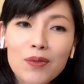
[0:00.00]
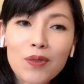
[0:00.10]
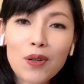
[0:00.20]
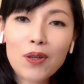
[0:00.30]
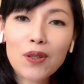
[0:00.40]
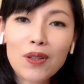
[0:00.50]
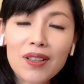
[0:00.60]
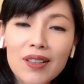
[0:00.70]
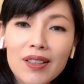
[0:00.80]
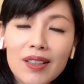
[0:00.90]

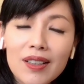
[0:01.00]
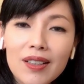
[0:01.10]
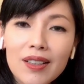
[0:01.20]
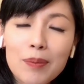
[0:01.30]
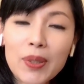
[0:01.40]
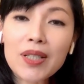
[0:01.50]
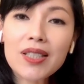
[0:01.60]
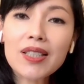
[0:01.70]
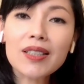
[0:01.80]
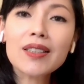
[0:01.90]
for a
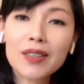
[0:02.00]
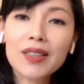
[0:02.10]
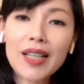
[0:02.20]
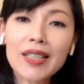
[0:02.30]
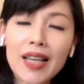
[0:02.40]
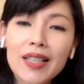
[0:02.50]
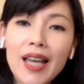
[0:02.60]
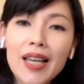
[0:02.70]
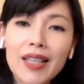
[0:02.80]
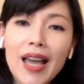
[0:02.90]
person,
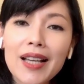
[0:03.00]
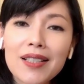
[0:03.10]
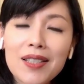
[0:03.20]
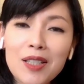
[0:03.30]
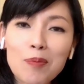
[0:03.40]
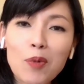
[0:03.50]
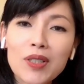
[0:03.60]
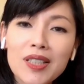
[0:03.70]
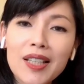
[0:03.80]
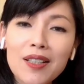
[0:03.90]
an
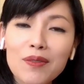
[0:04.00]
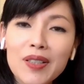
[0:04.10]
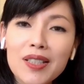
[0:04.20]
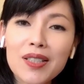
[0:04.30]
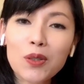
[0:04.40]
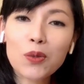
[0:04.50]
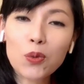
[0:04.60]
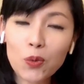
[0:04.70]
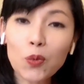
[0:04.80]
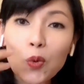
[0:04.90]
ex-subordinate of his
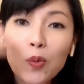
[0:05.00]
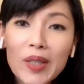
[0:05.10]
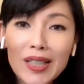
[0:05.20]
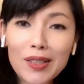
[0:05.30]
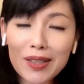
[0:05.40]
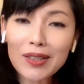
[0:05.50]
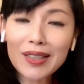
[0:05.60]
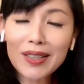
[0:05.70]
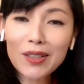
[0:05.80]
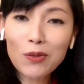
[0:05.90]
whom he
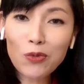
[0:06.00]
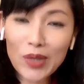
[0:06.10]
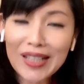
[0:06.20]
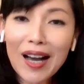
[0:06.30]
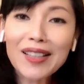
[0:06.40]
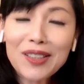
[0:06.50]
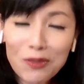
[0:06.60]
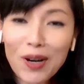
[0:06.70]
regarded